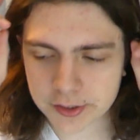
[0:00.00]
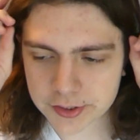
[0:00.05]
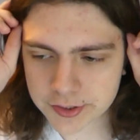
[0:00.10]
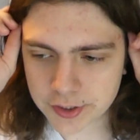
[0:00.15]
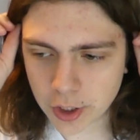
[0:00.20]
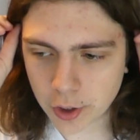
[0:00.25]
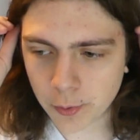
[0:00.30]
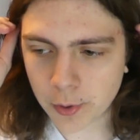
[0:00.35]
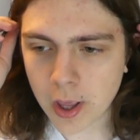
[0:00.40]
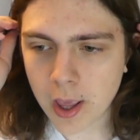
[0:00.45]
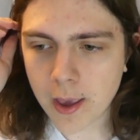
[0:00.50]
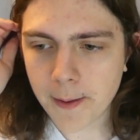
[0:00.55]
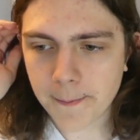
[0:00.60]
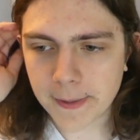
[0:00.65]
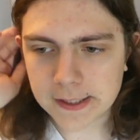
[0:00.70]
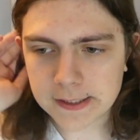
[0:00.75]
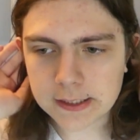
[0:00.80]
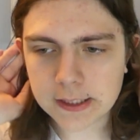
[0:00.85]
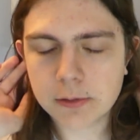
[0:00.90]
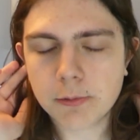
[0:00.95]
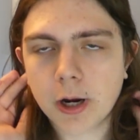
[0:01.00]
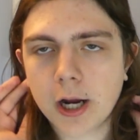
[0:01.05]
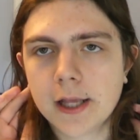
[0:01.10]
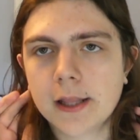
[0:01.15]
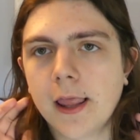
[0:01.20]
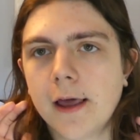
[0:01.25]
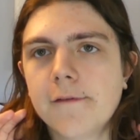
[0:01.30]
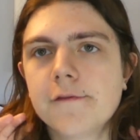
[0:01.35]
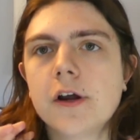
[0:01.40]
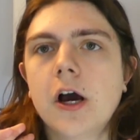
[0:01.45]
So basically where I
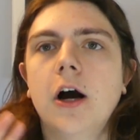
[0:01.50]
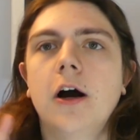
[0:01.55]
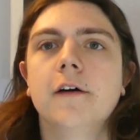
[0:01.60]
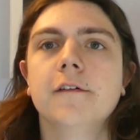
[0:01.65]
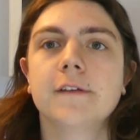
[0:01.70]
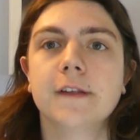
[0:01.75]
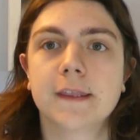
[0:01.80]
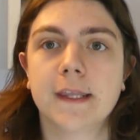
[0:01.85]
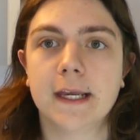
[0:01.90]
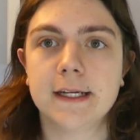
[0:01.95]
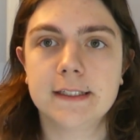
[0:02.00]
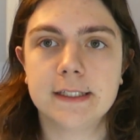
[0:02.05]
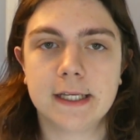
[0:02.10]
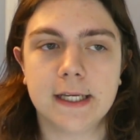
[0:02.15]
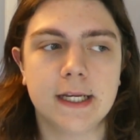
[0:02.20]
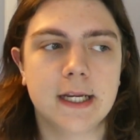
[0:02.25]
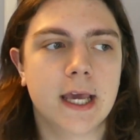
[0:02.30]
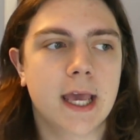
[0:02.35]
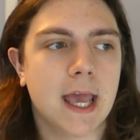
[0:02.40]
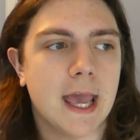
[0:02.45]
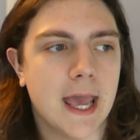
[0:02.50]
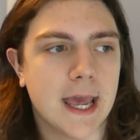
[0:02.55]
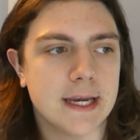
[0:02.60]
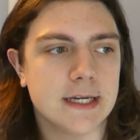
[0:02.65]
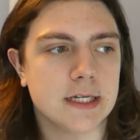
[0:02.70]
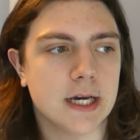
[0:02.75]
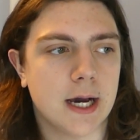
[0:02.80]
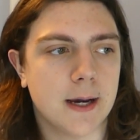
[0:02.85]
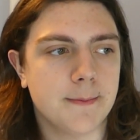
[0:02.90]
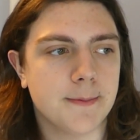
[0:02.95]
left off, they did
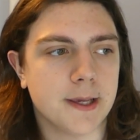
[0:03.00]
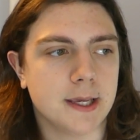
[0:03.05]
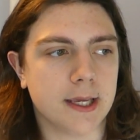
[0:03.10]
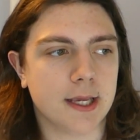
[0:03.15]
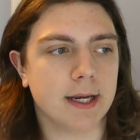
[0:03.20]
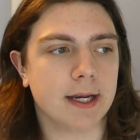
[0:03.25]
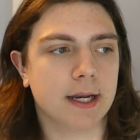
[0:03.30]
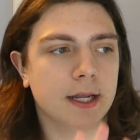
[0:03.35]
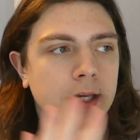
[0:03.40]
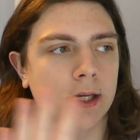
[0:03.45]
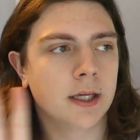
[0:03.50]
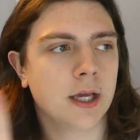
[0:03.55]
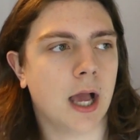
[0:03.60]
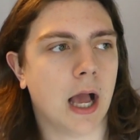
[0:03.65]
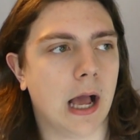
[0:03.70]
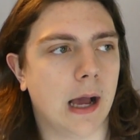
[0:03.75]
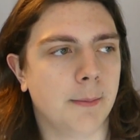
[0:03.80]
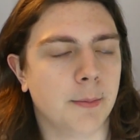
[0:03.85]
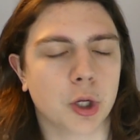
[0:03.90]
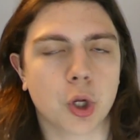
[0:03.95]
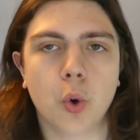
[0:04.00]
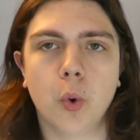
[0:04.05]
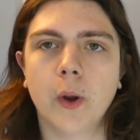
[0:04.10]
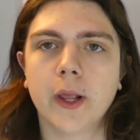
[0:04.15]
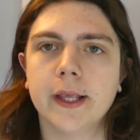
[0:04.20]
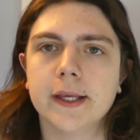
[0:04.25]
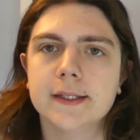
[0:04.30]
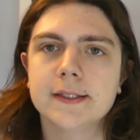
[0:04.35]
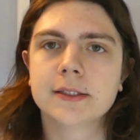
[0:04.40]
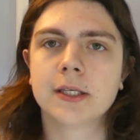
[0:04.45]
end up in
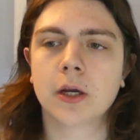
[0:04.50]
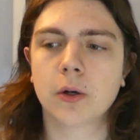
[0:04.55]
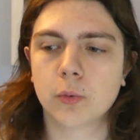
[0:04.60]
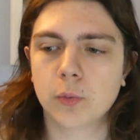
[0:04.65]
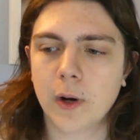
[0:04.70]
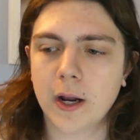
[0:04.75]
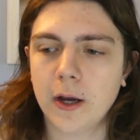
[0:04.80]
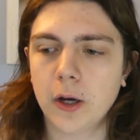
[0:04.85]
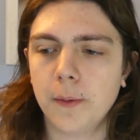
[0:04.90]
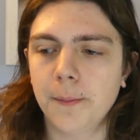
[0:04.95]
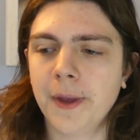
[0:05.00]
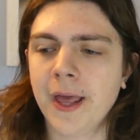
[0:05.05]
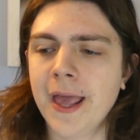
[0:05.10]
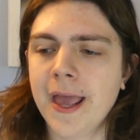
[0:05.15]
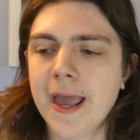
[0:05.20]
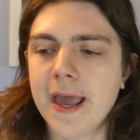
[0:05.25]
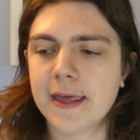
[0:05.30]
Amakoya's realm.